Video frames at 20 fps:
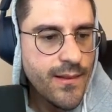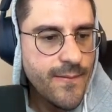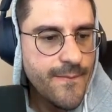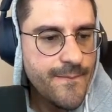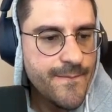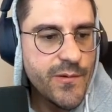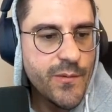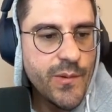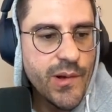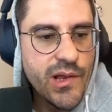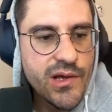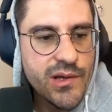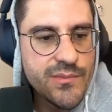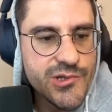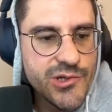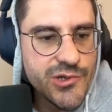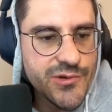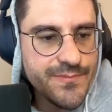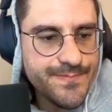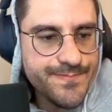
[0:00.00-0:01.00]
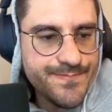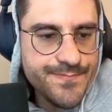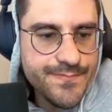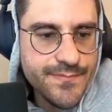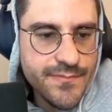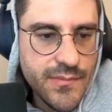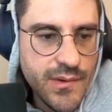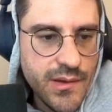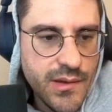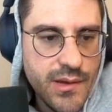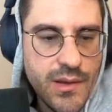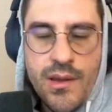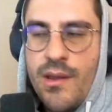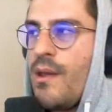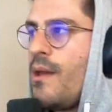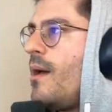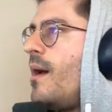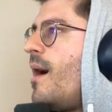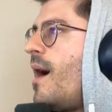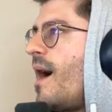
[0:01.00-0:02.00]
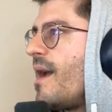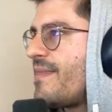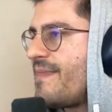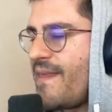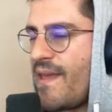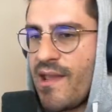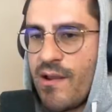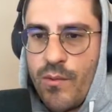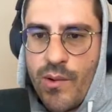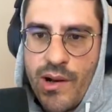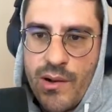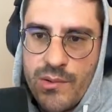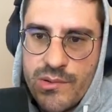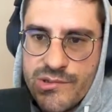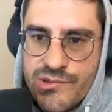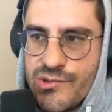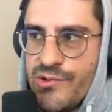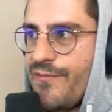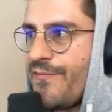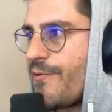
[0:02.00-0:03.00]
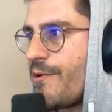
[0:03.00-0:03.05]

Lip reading: You're welcome, dude. I think what I will do for